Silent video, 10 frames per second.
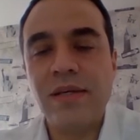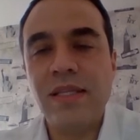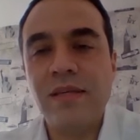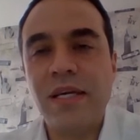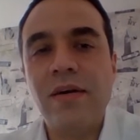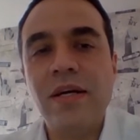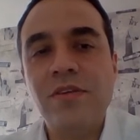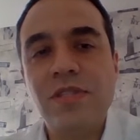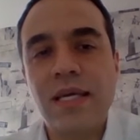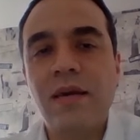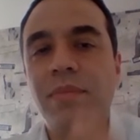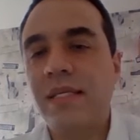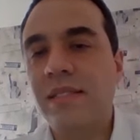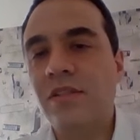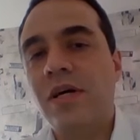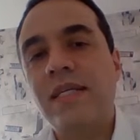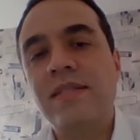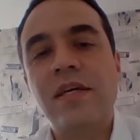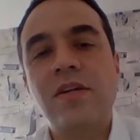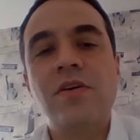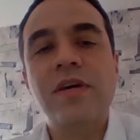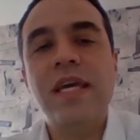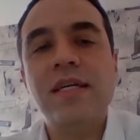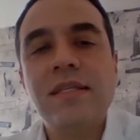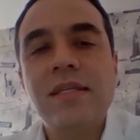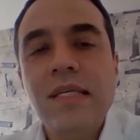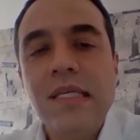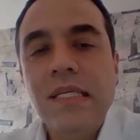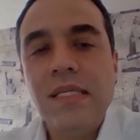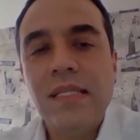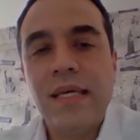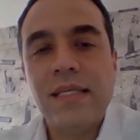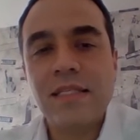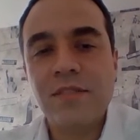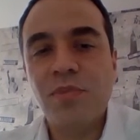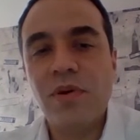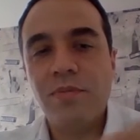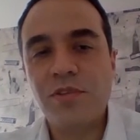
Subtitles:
See, the lesser risk and the lesser